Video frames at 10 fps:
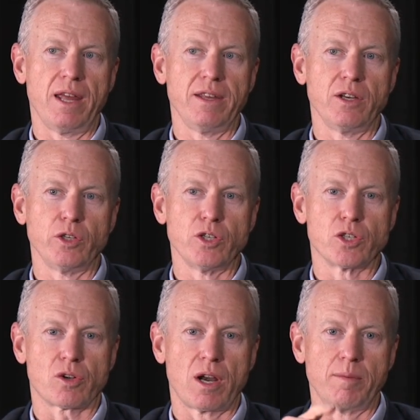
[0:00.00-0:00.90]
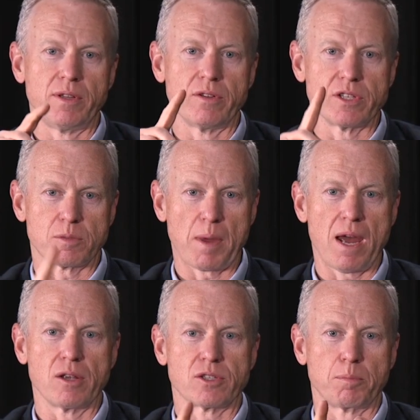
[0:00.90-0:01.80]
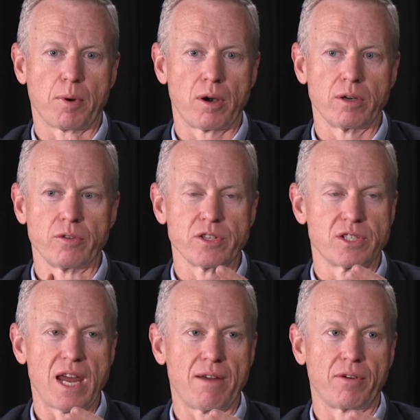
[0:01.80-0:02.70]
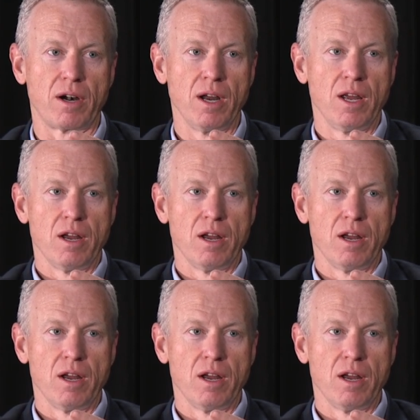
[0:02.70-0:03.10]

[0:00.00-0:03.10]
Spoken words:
You described either the spouse, the partner, the staffer.